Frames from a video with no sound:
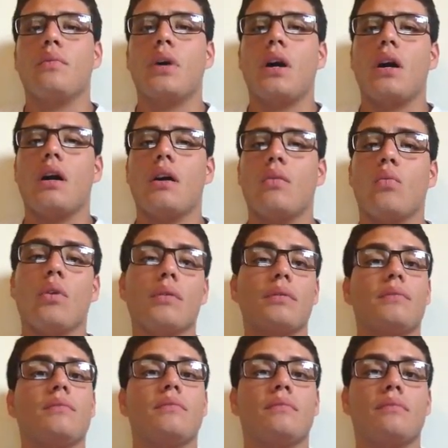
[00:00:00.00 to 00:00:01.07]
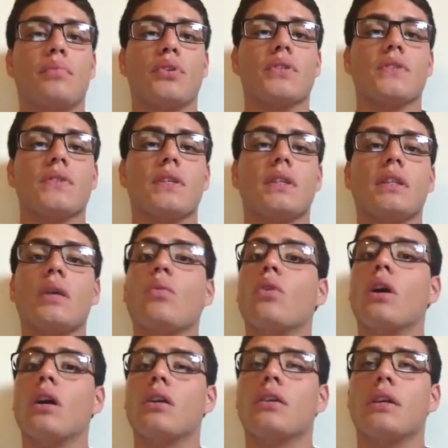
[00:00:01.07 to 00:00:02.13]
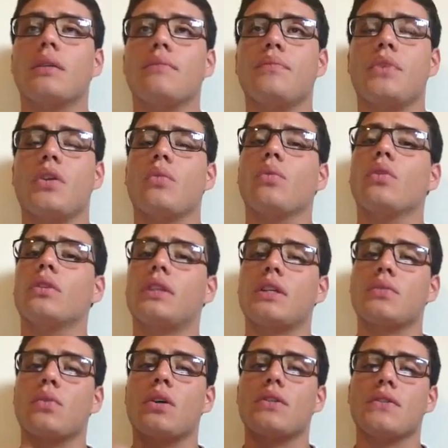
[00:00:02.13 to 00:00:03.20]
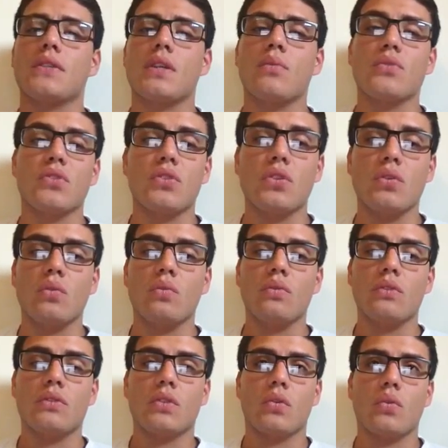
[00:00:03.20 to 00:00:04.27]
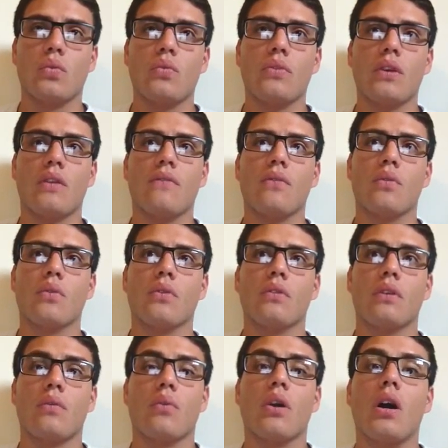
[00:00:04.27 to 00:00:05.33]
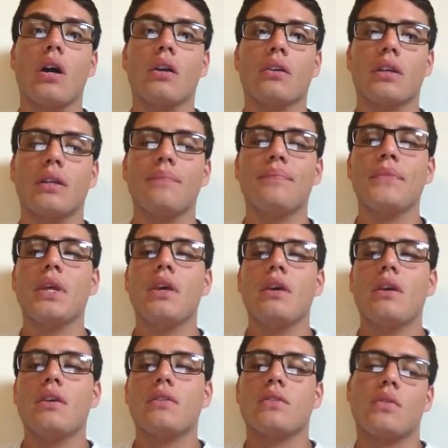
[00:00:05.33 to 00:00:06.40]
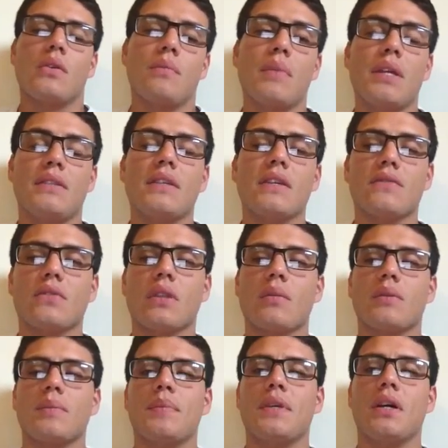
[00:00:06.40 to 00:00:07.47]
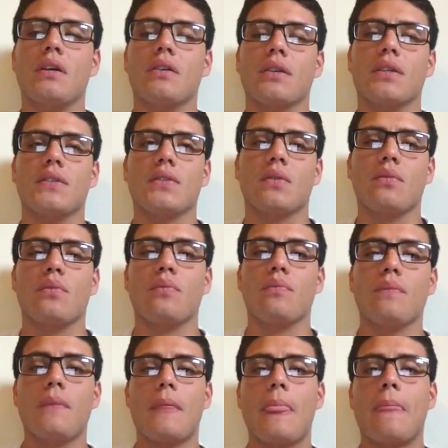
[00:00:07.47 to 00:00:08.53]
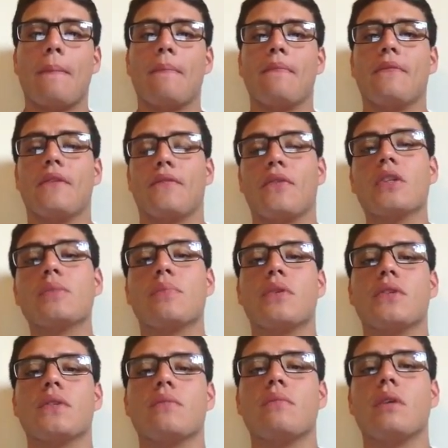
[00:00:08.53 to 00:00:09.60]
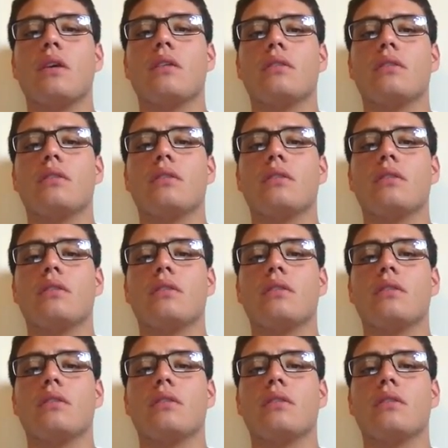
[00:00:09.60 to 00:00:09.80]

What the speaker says: one person said that they were hungry. The other one looked at his watch and said it was noon, so therefore they were hungry. So it made sense for them to be hungry. So the first person